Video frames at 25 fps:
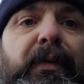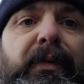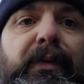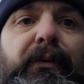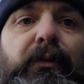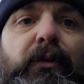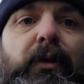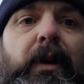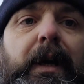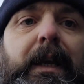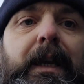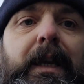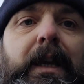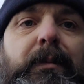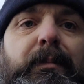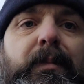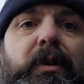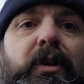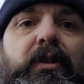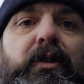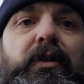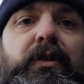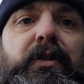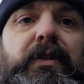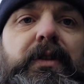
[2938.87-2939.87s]
3,
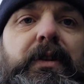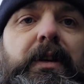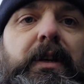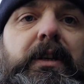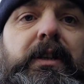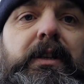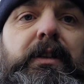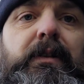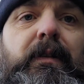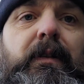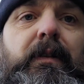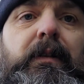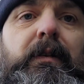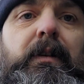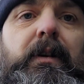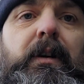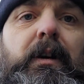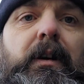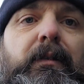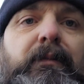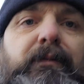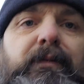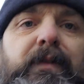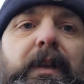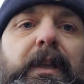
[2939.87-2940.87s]
because this
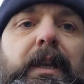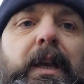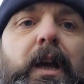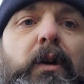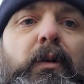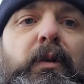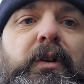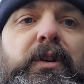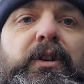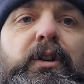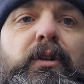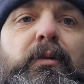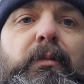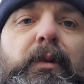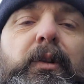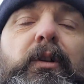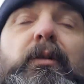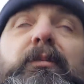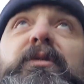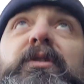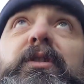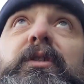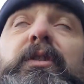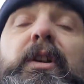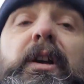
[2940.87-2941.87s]
video is coming
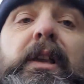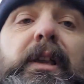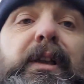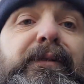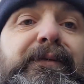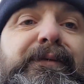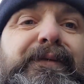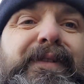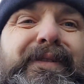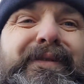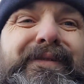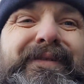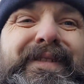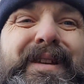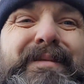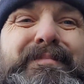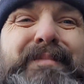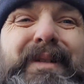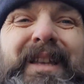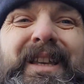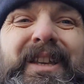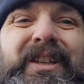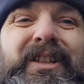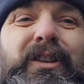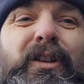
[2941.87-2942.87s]
up to nearly 50
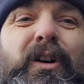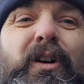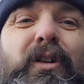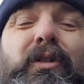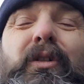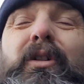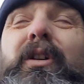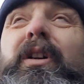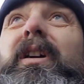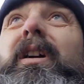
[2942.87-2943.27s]
minutes long.